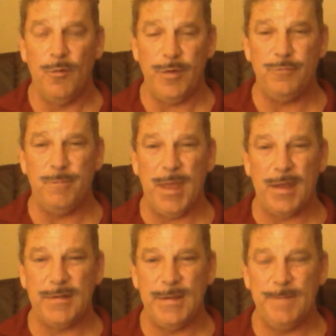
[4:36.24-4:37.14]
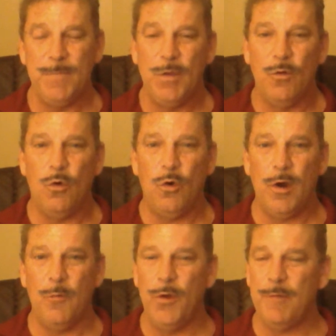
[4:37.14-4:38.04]
respected
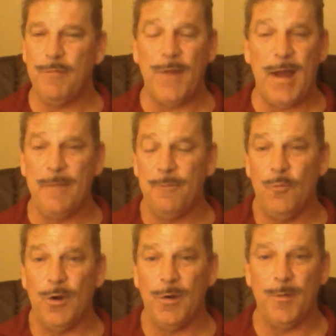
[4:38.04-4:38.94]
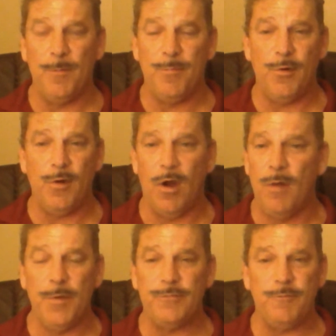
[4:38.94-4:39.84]
or would have thought were
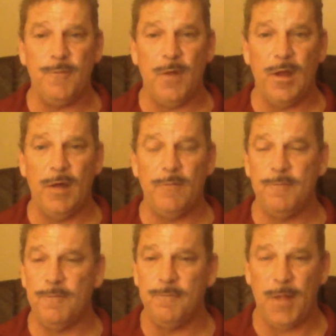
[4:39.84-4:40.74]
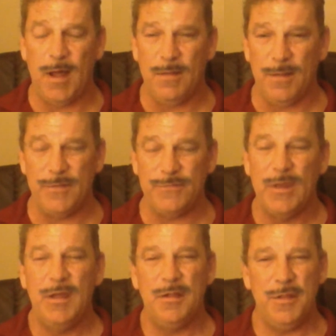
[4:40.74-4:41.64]
almost flawless.
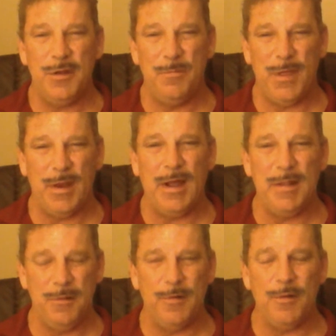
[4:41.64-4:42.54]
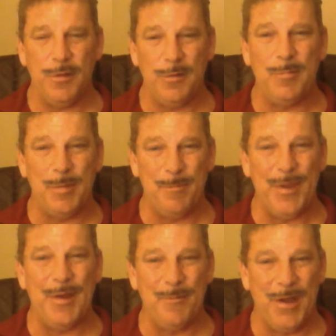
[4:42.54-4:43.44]
I've learned a little
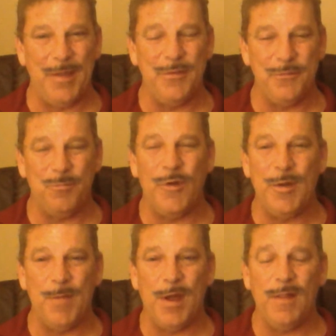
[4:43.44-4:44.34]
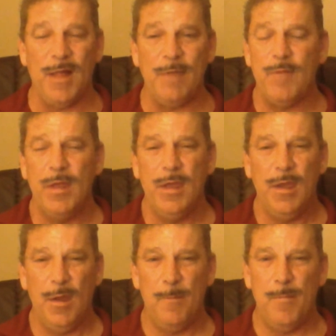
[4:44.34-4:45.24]
bit better by this point in my life,
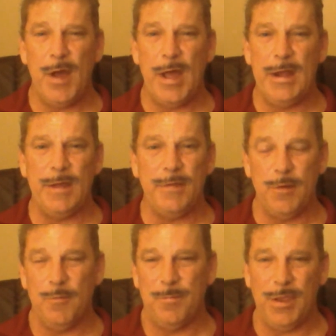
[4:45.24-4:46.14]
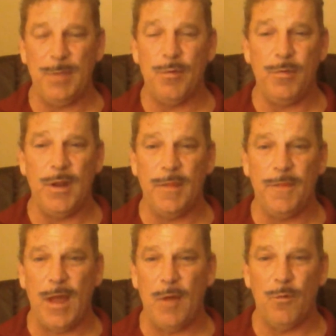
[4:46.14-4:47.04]
but they were people that I
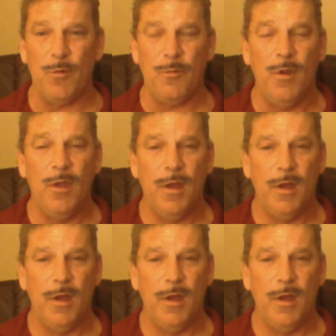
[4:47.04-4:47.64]
thought were